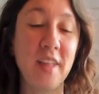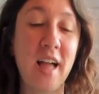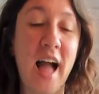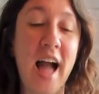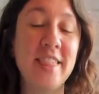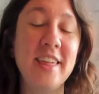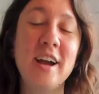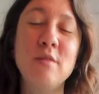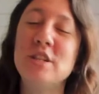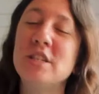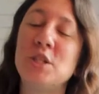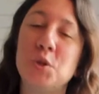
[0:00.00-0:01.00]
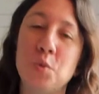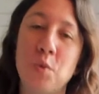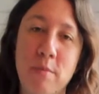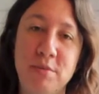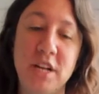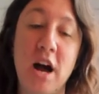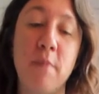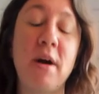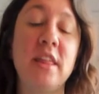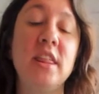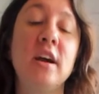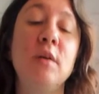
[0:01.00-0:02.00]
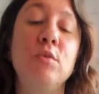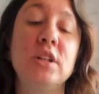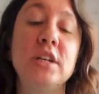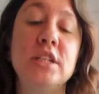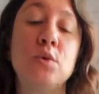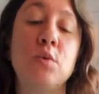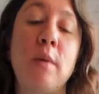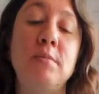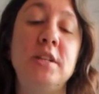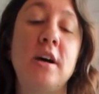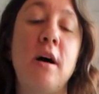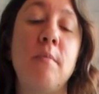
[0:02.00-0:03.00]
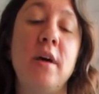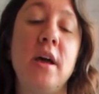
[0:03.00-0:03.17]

I think I'm just swept up. I think I'm really swept up